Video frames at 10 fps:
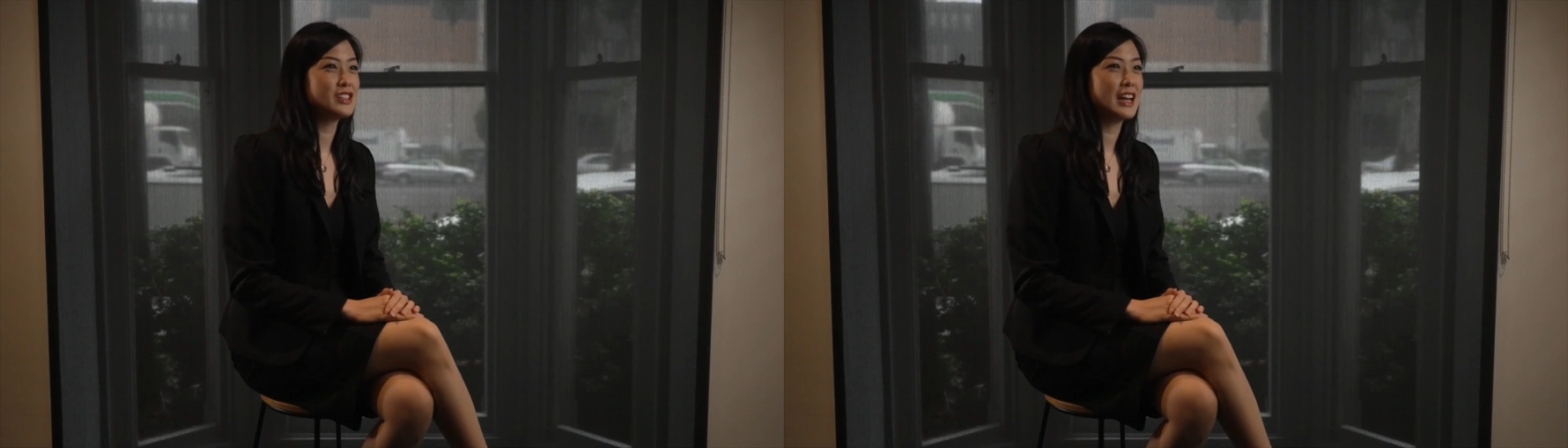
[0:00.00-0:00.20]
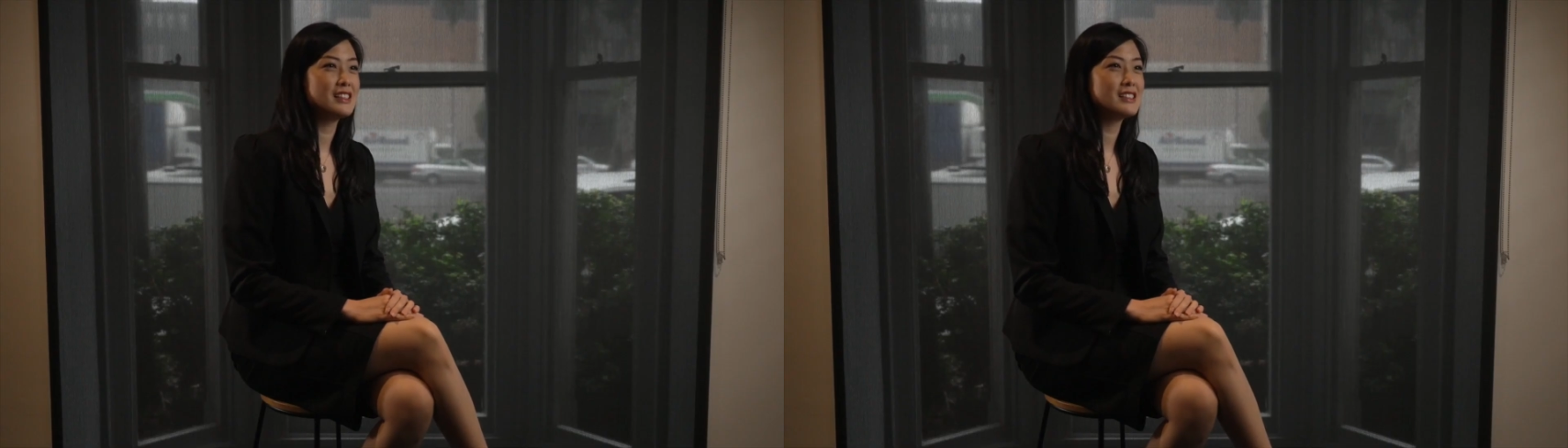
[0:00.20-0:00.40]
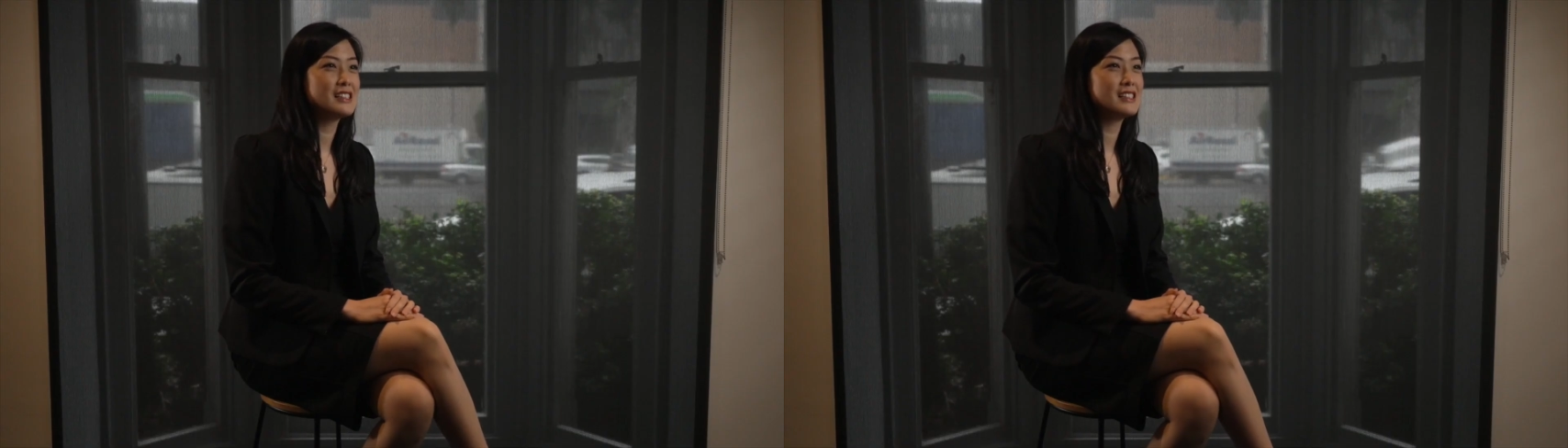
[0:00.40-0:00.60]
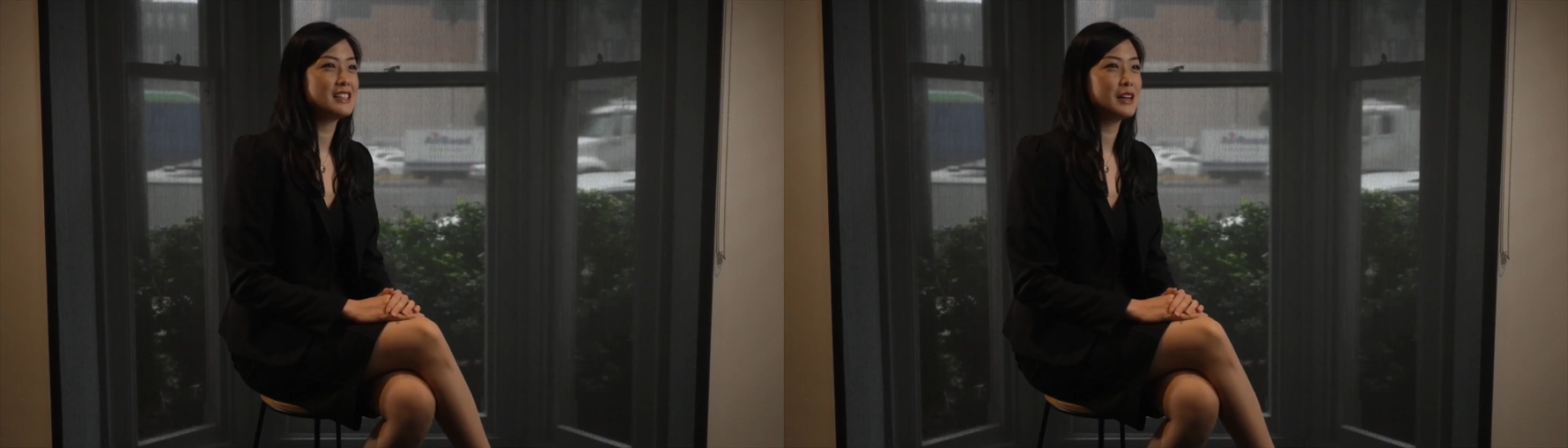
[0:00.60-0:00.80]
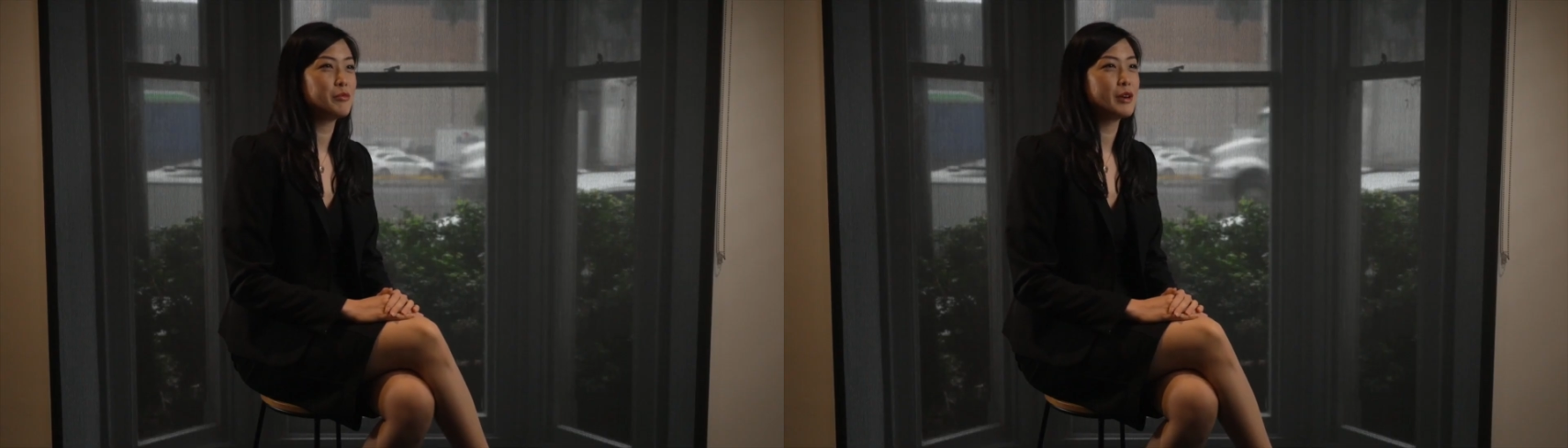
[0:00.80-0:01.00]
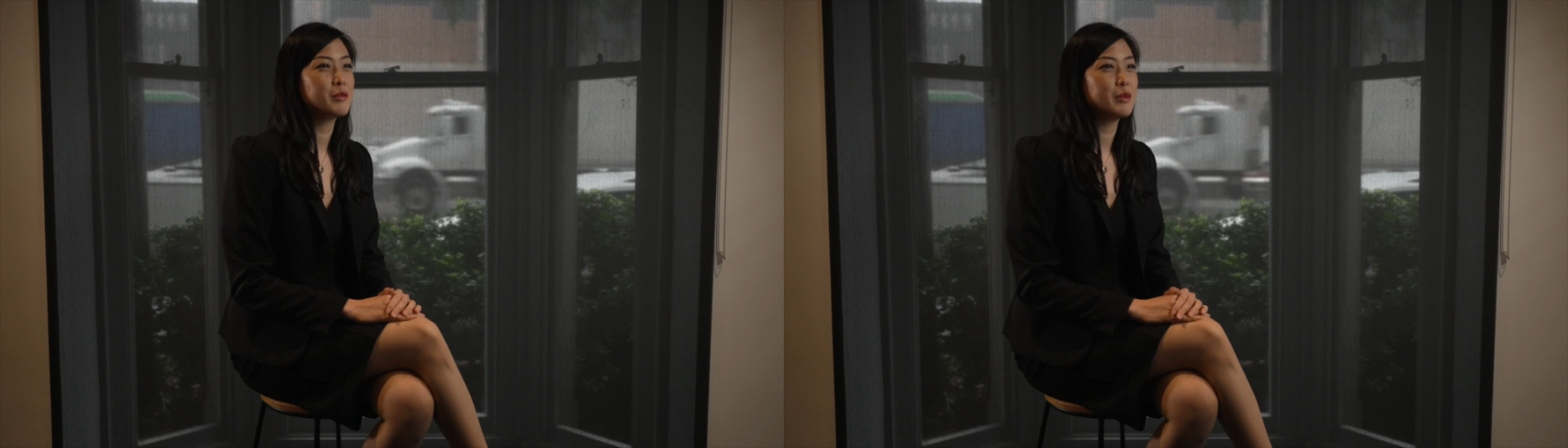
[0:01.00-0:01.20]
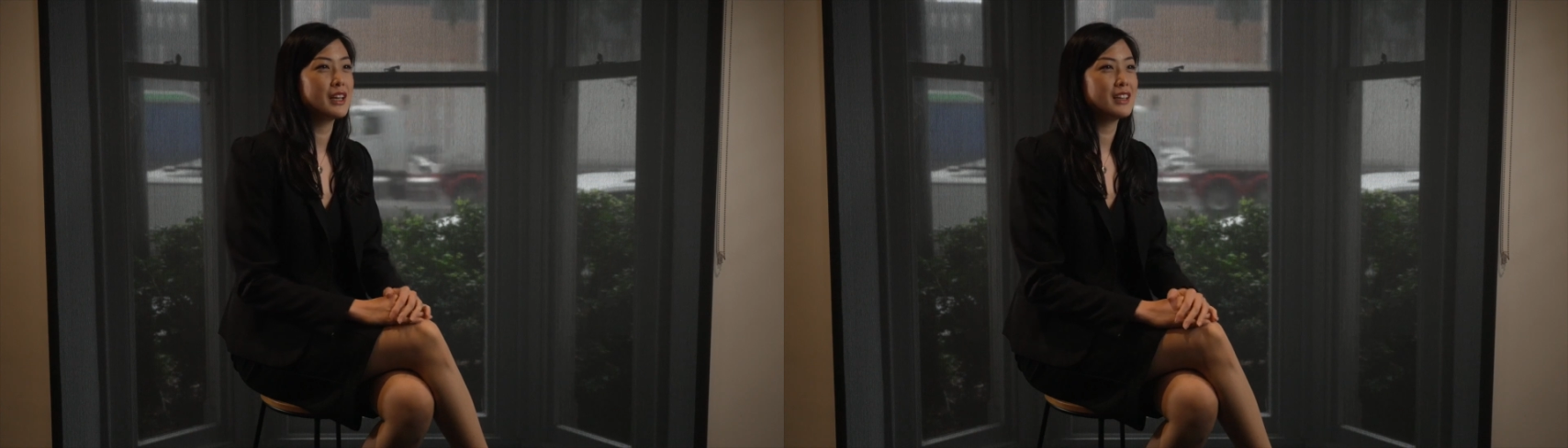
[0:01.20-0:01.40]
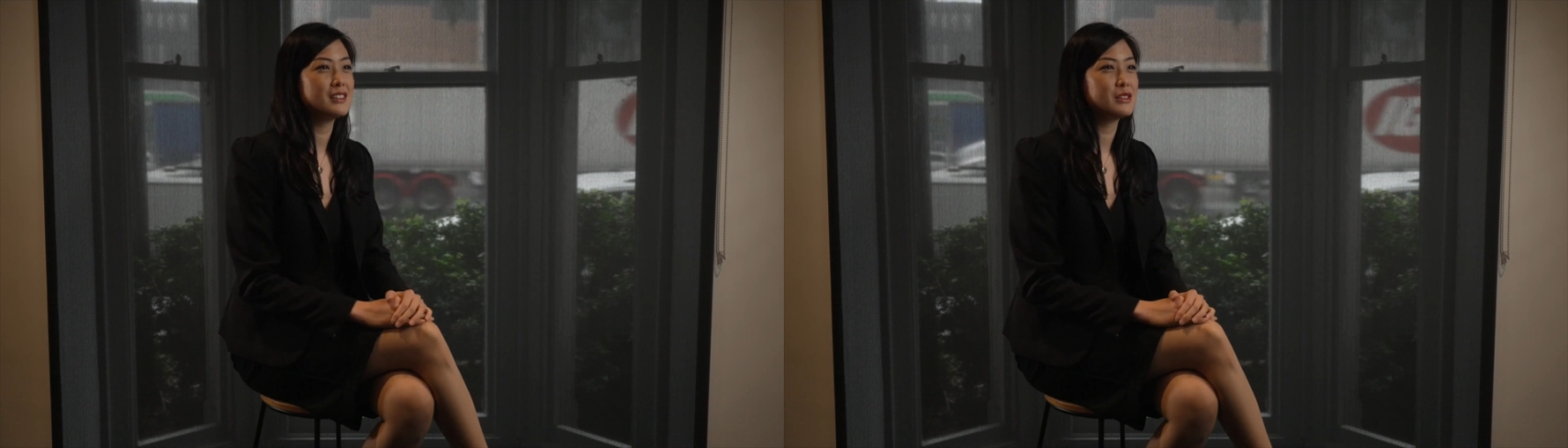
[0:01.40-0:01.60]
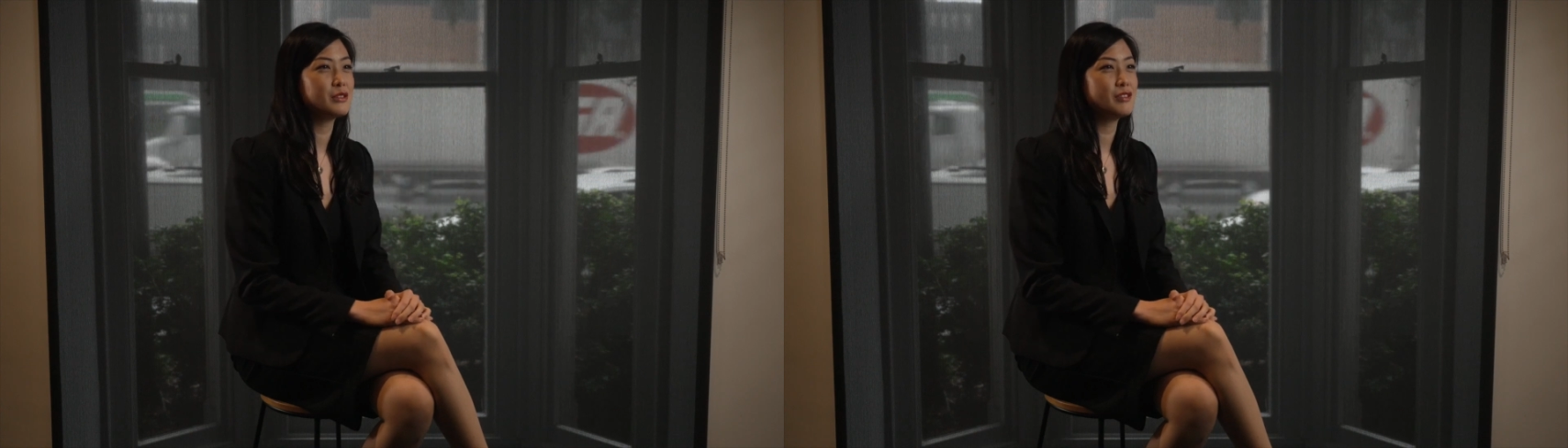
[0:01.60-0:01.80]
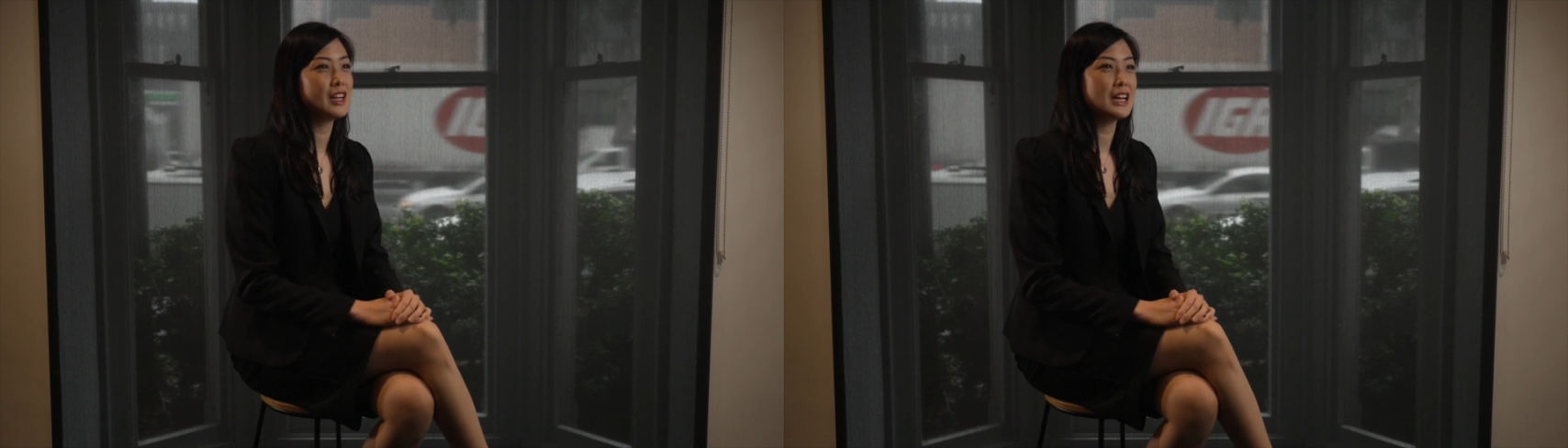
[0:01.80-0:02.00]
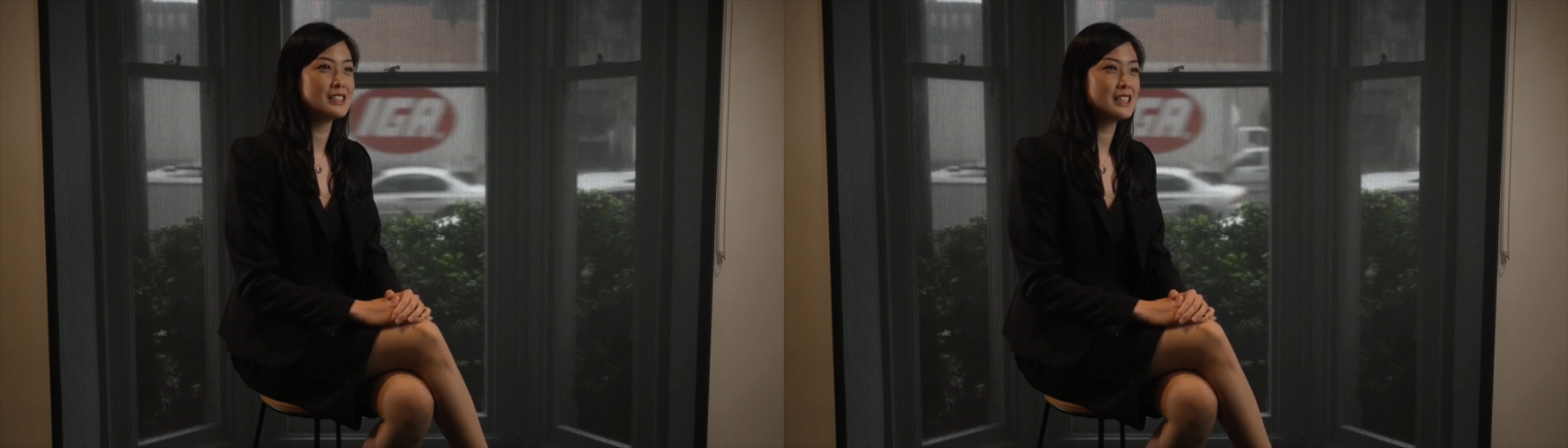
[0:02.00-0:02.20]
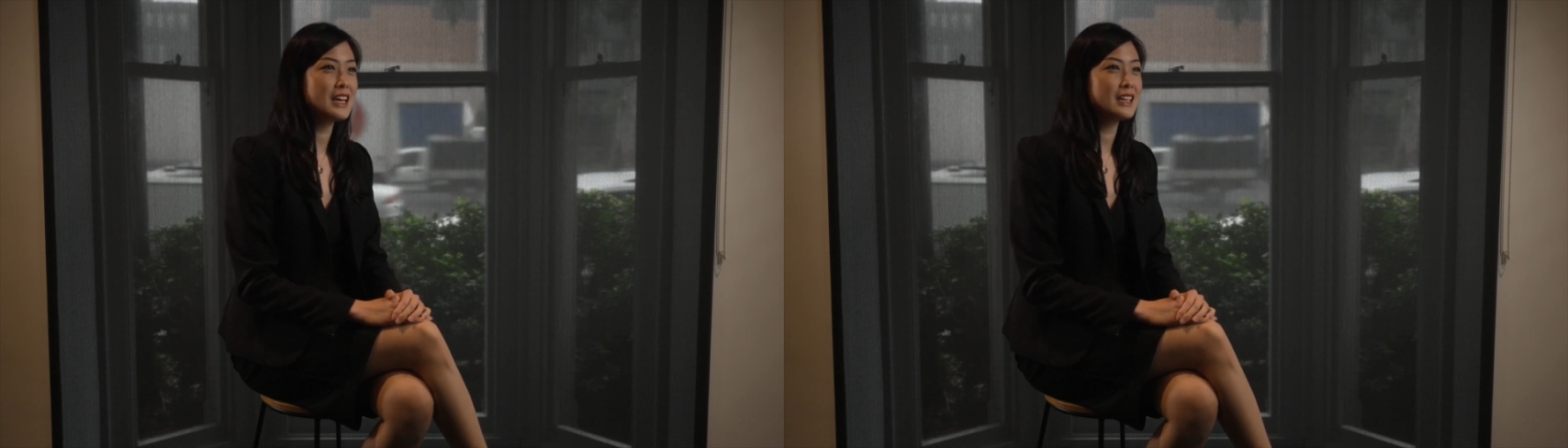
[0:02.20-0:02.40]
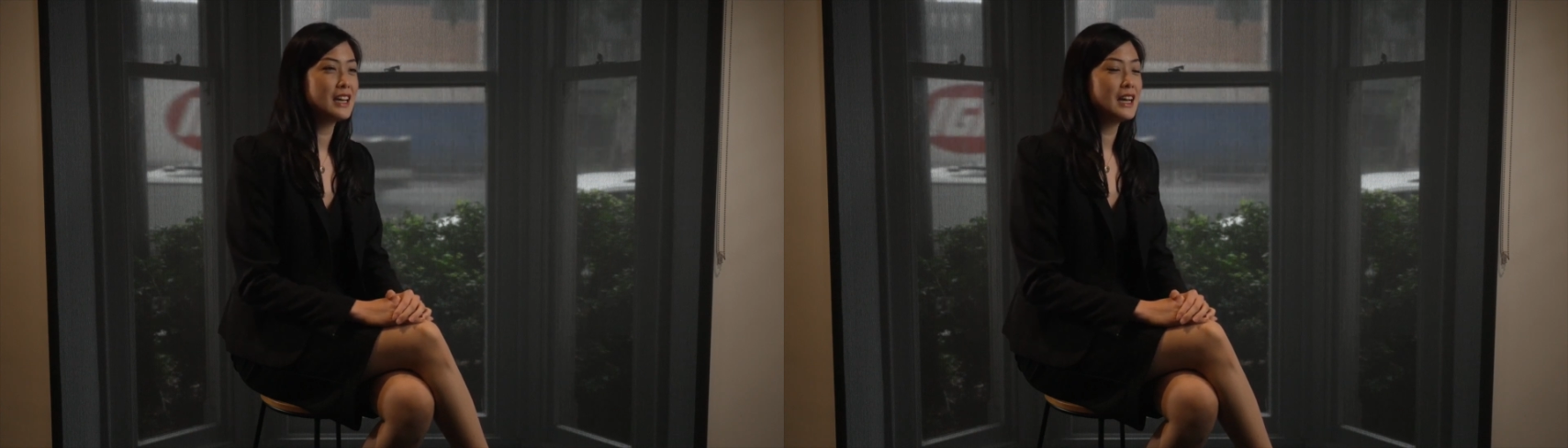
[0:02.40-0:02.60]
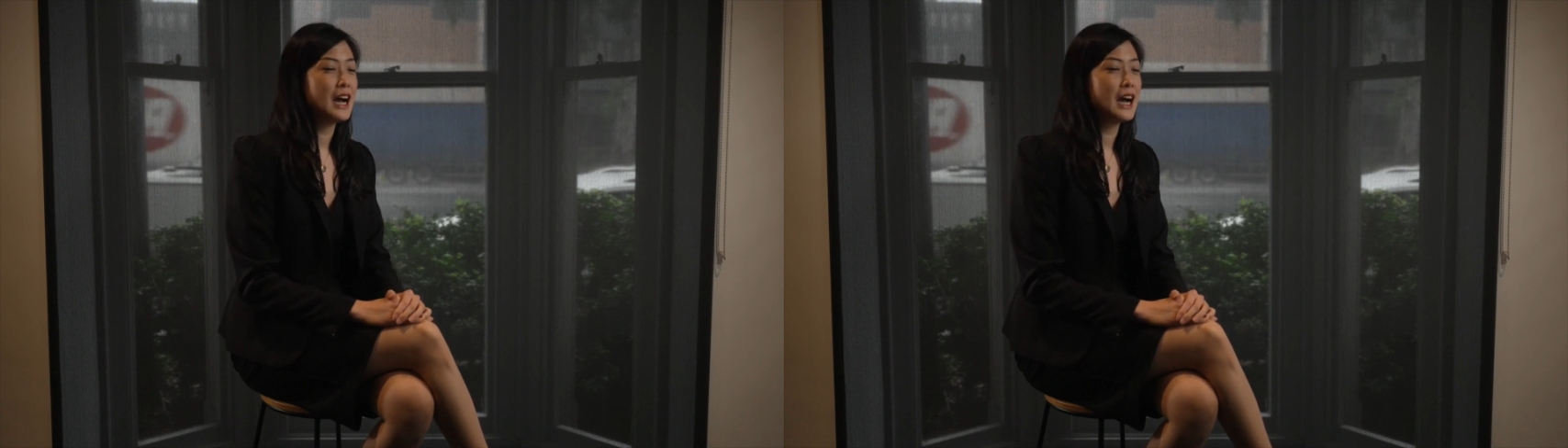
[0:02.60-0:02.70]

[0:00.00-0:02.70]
chances that bring me into real estate.